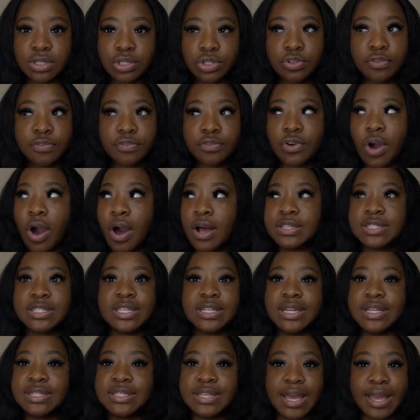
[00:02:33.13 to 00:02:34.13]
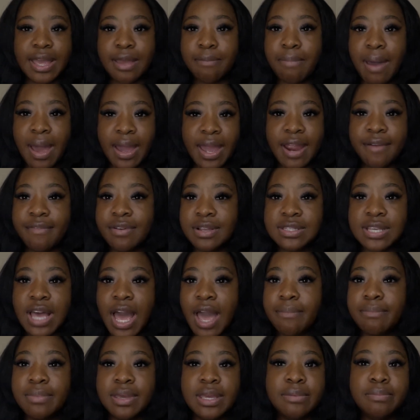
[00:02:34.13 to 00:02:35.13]
You constantly take him back every
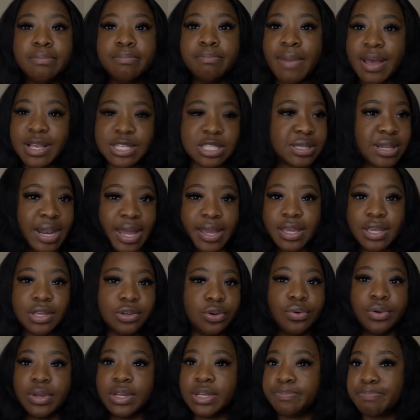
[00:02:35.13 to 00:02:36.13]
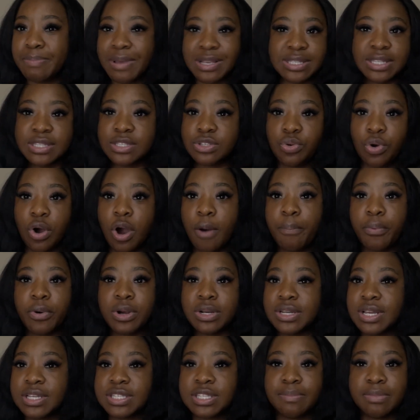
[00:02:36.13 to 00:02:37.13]
time he mess, like, you know, he messes you up or
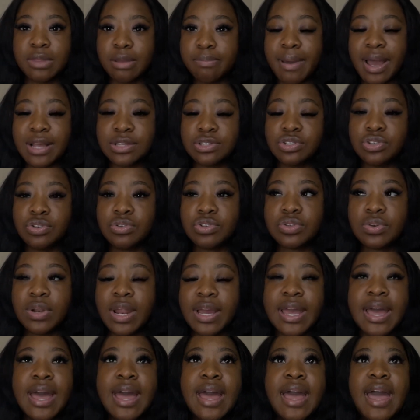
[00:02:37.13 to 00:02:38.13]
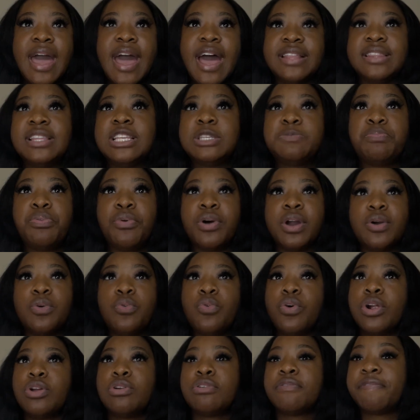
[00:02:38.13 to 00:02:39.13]
does something bad to you. So, like, at this point, who
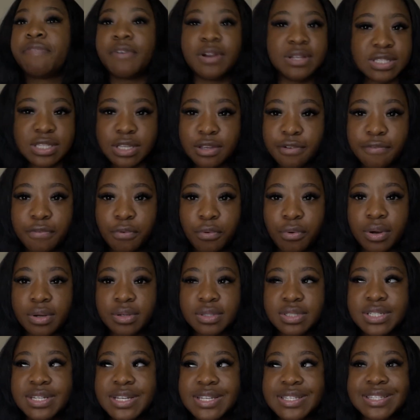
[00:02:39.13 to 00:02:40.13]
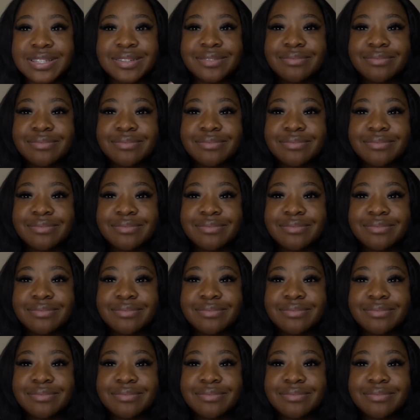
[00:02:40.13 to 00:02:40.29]
are you fronting for? Just,